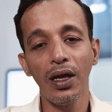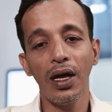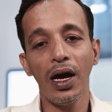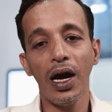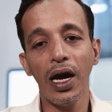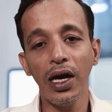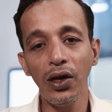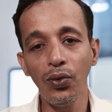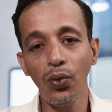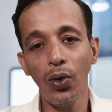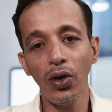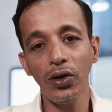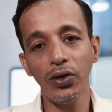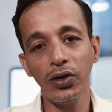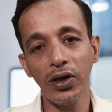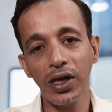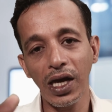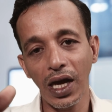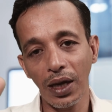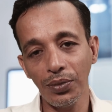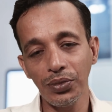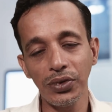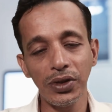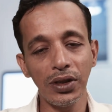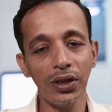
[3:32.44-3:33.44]
I want to
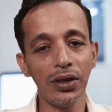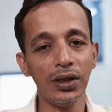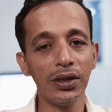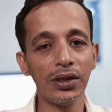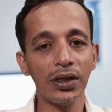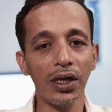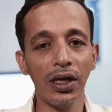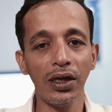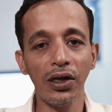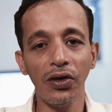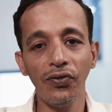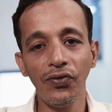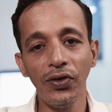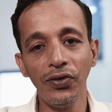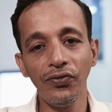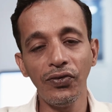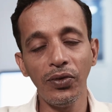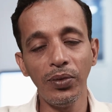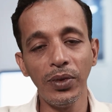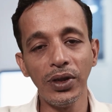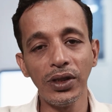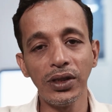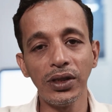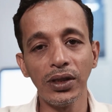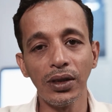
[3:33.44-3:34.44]
capture this kind of
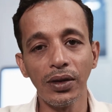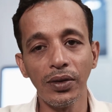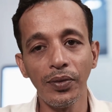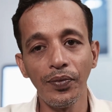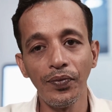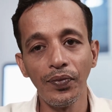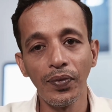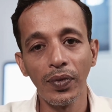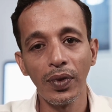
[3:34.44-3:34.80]
information.